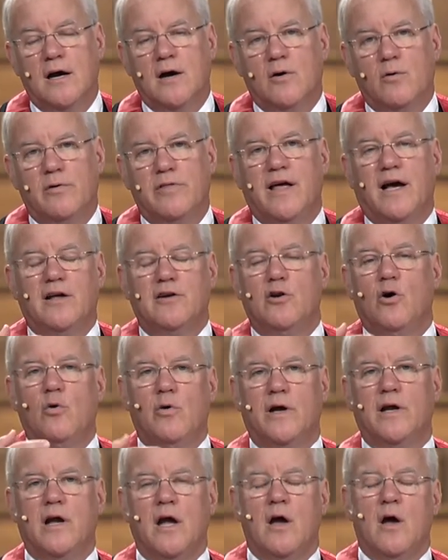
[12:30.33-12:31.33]
without
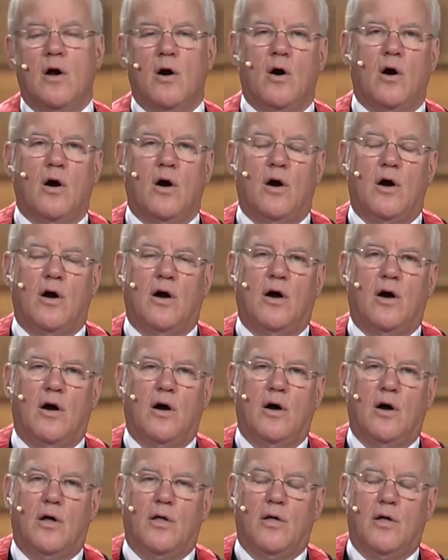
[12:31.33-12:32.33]
knowing
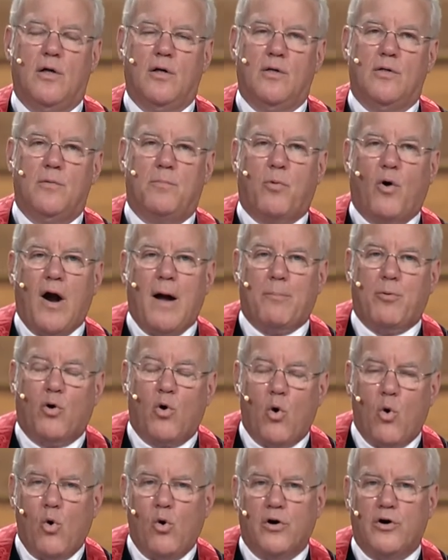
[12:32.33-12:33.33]
the proper
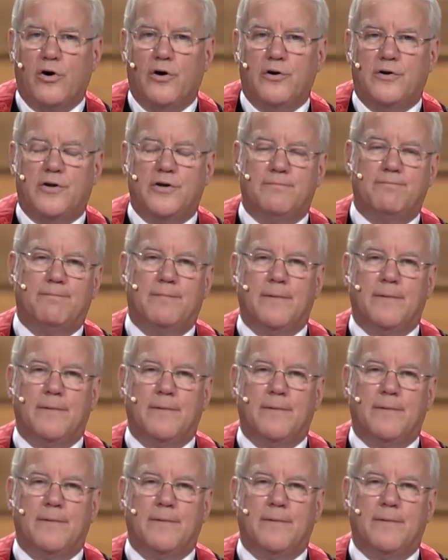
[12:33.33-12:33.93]
order to,